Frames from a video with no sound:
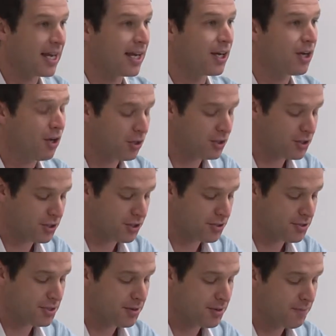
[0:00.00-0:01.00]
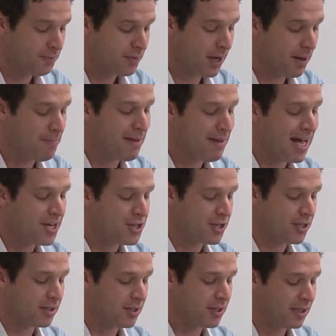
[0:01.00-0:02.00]
and cultures
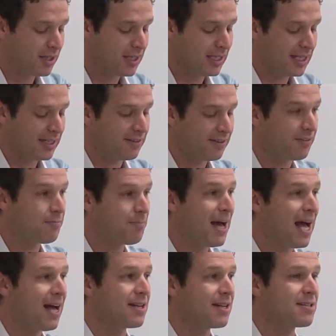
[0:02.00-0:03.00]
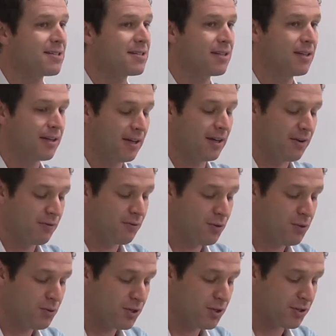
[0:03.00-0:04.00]
imagine collective pasts and
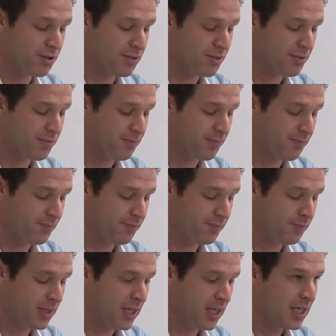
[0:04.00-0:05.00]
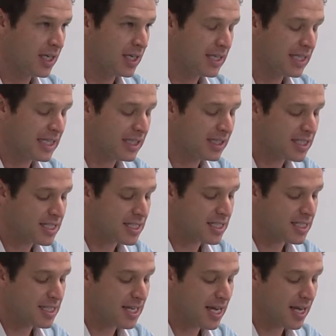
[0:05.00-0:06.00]
futures. Needless to
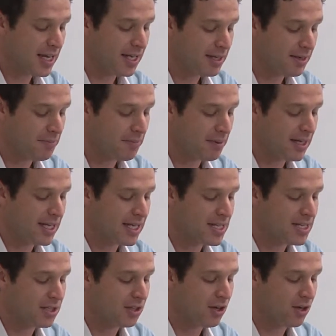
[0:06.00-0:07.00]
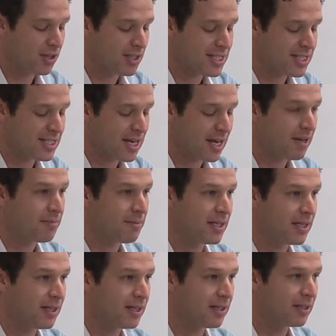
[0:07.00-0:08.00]
say, money has long
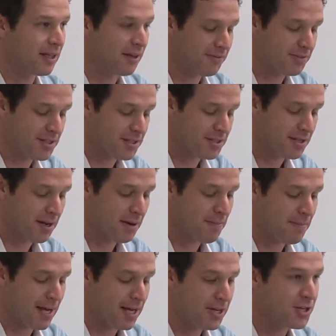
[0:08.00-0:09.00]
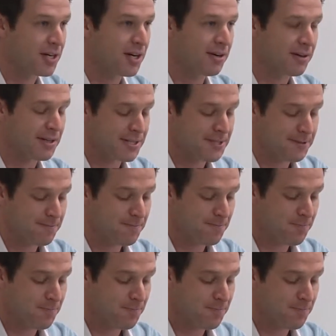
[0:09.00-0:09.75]
stymied leftist imaginaries,